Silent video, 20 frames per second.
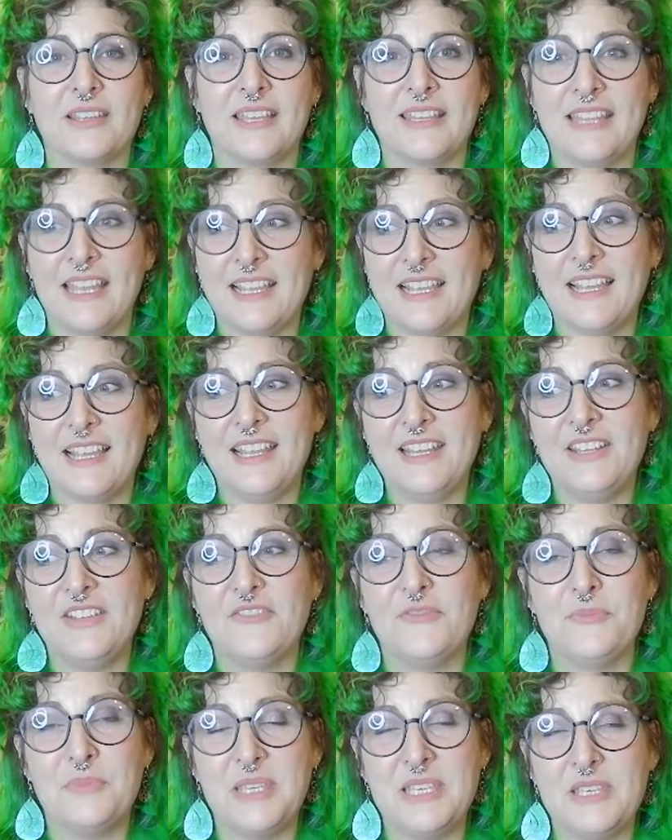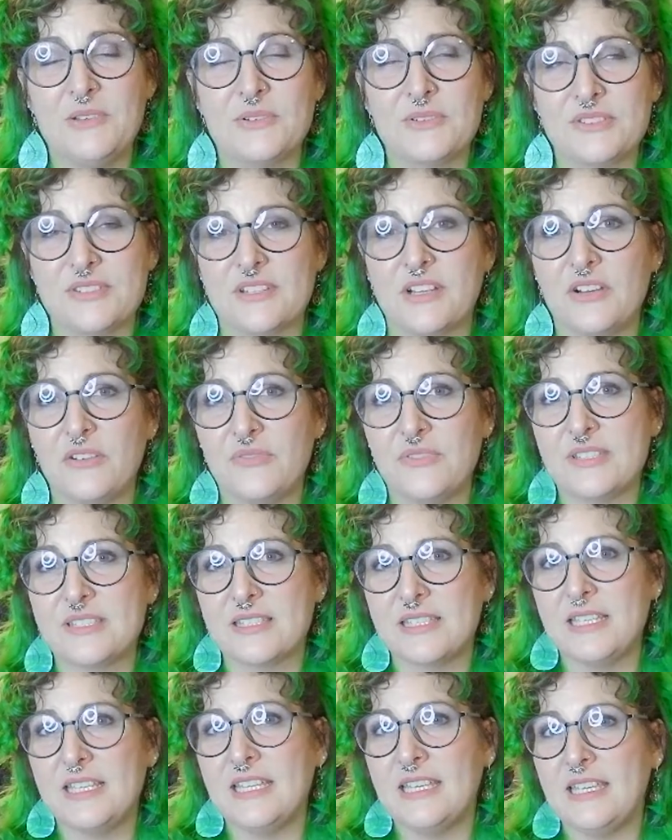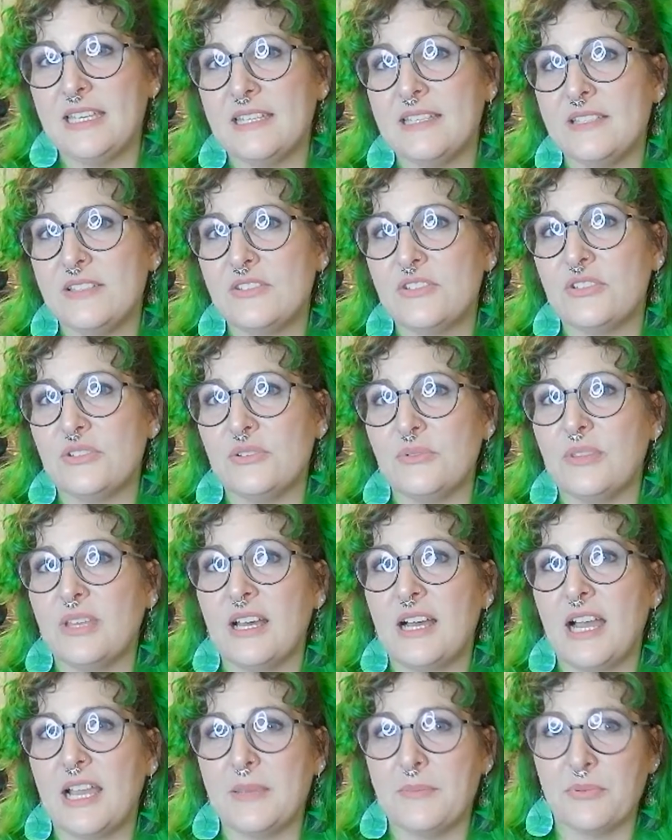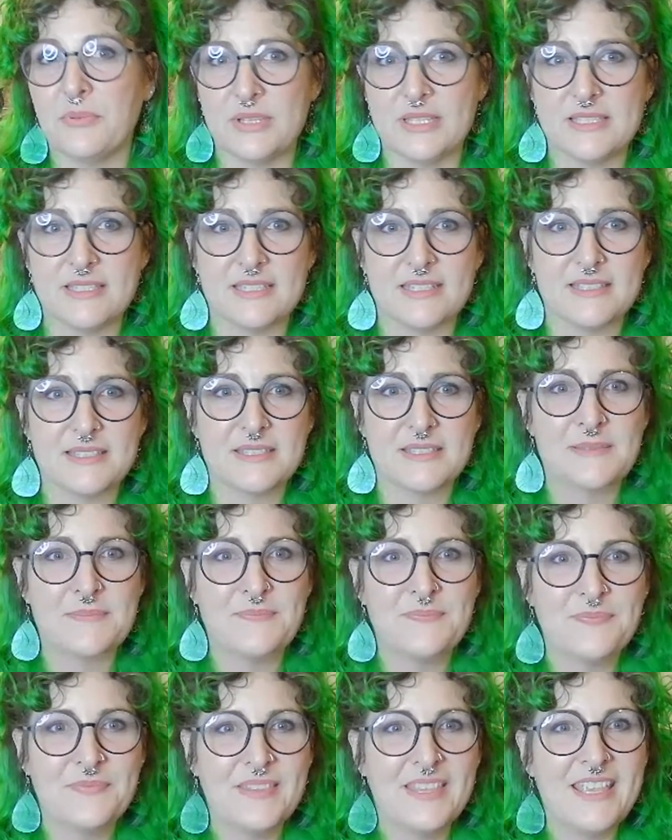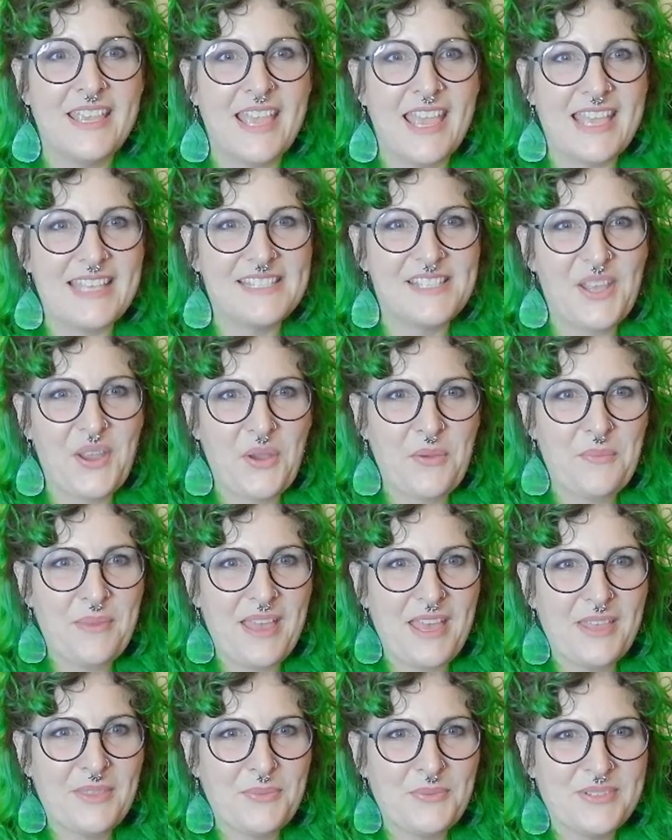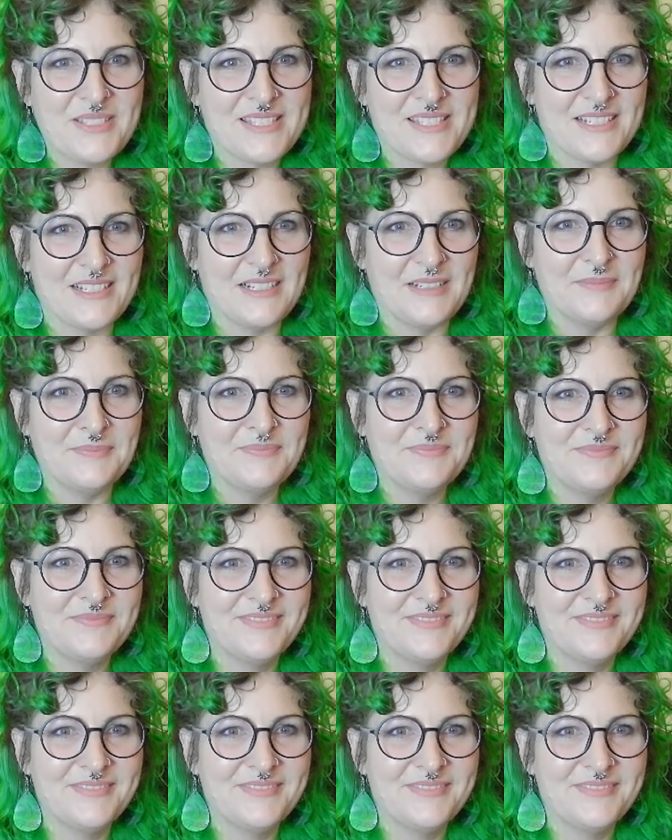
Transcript: And that kind of be yourself is leading into the High Priestess. Hey, Zarabeth, what's up?